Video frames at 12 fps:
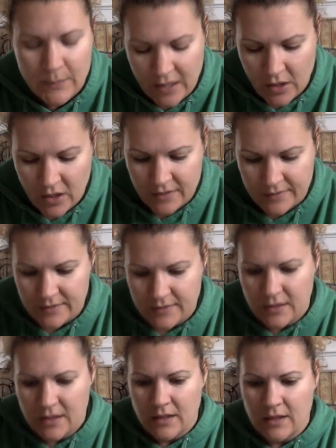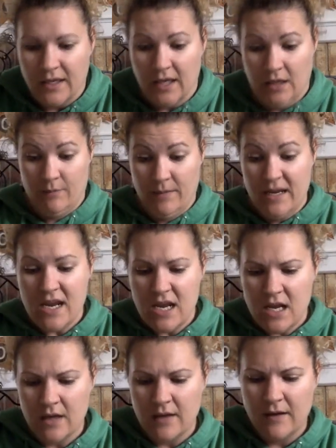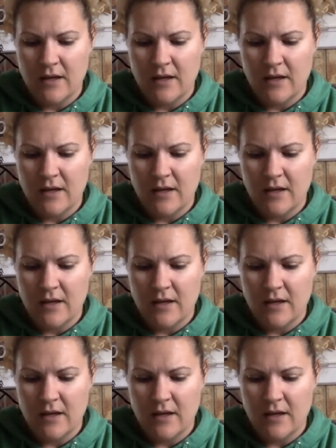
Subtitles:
Paris. Kill me?